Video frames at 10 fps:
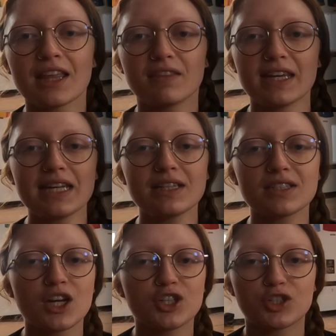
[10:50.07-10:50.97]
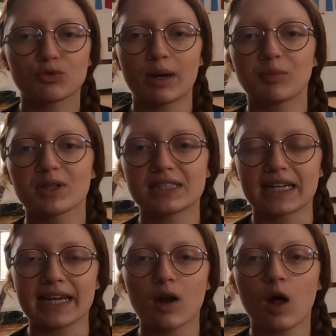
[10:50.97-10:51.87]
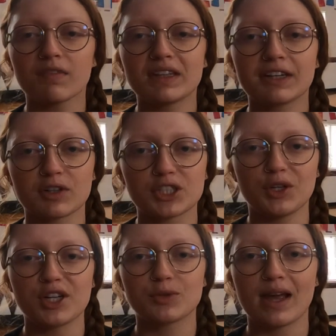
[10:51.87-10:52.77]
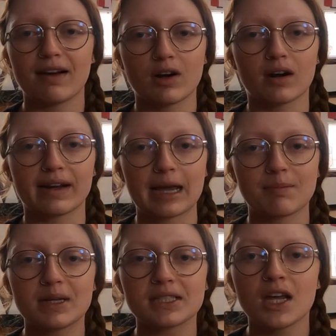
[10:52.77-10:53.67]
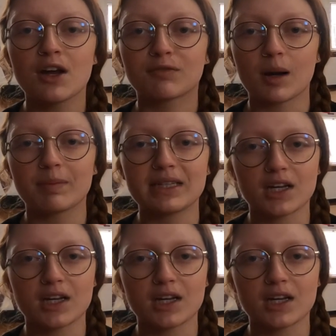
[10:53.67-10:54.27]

These just represent all of the different students we have on our campus from these